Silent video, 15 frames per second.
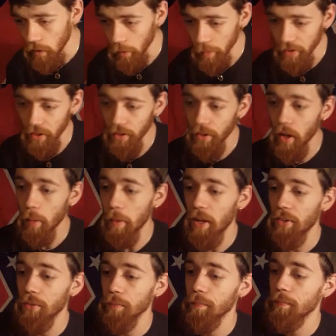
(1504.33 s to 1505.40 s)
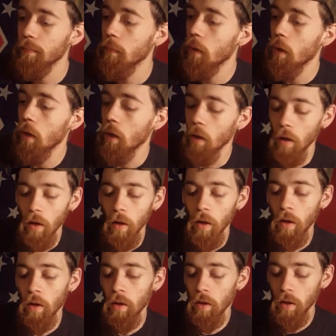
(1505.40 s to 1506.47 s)
Don't be such a dumbass.
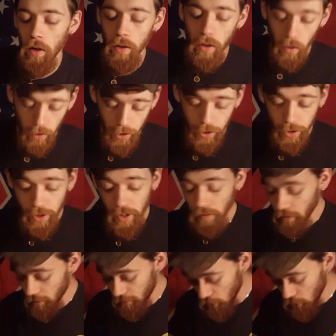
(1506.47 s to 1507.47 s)
Don't shoot yourself